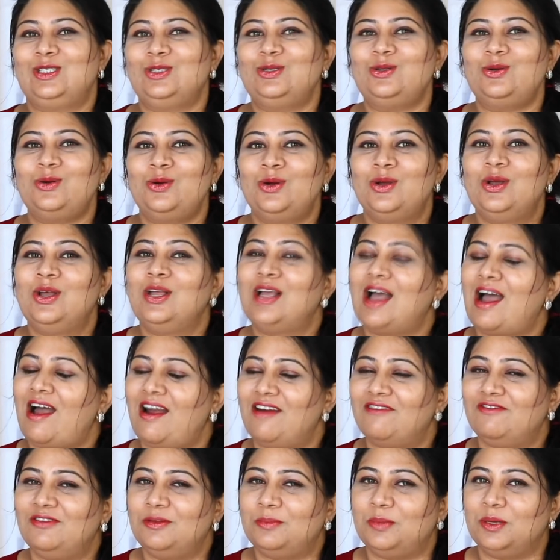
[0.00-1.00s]
to
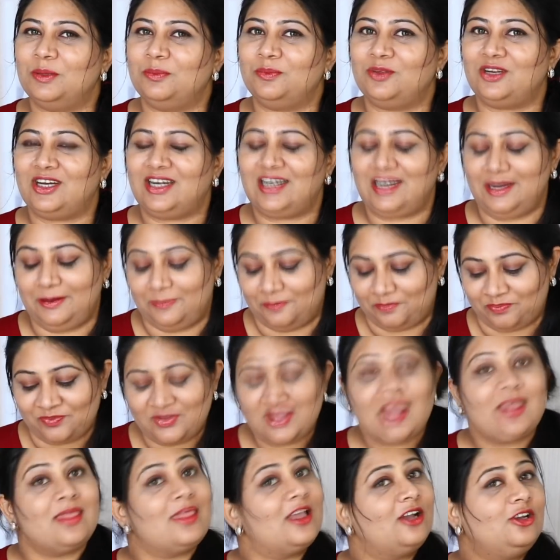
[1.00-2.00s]
our whipping cream.
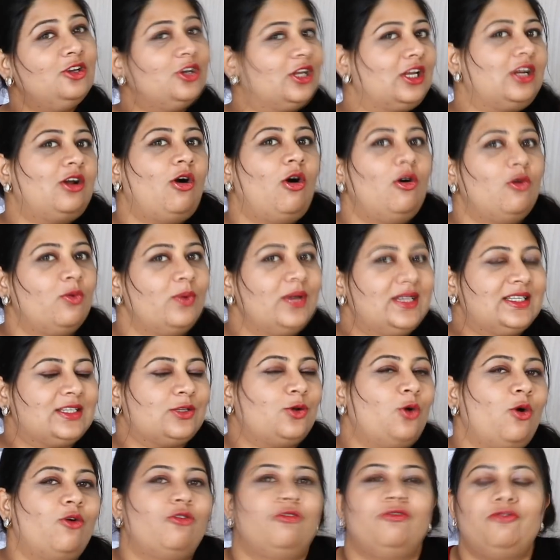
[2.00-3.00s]
Now you can always
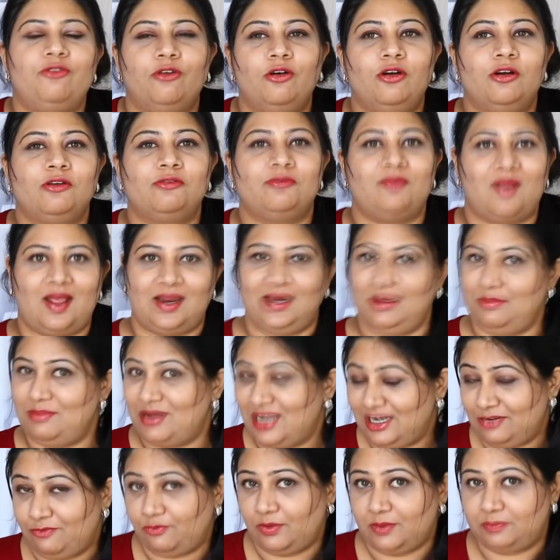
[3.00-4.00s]
go for
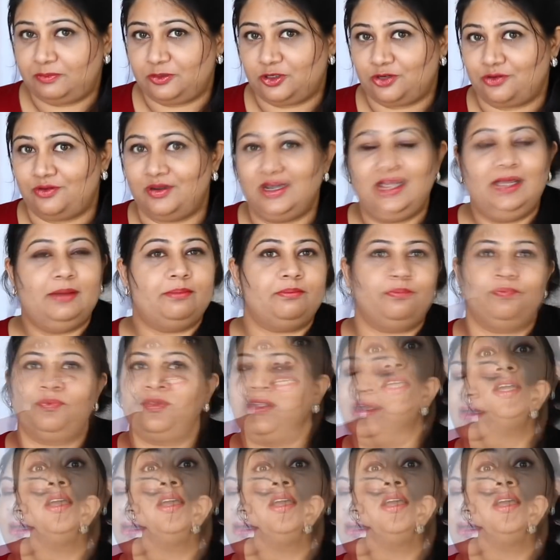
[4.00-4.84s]
ready-made whipped cream.